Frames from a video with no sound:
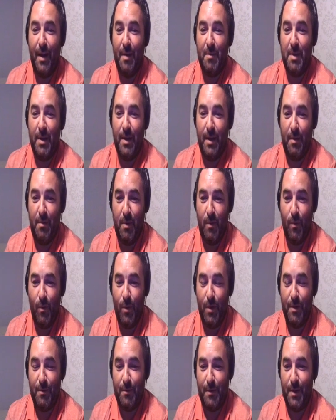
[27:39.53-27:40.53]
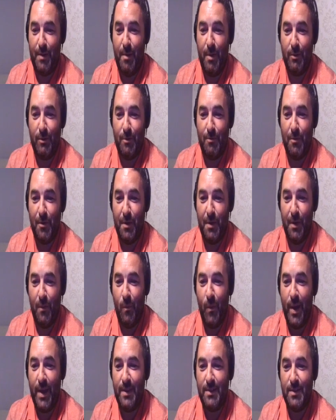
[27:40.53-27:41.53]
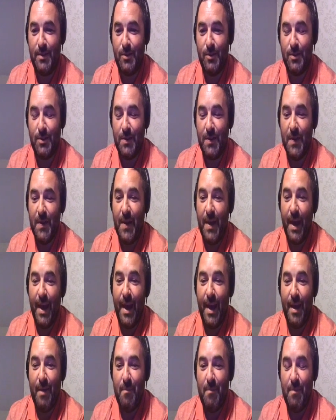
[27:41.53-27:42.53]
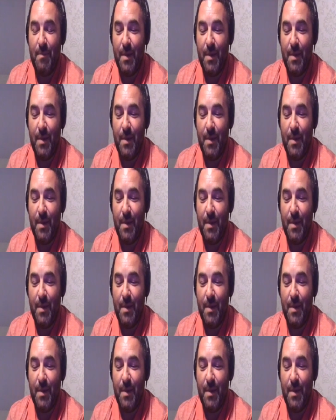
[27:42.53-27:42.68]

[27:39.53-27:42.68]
I'd be a little bit worried for the amount of running and weights he does. What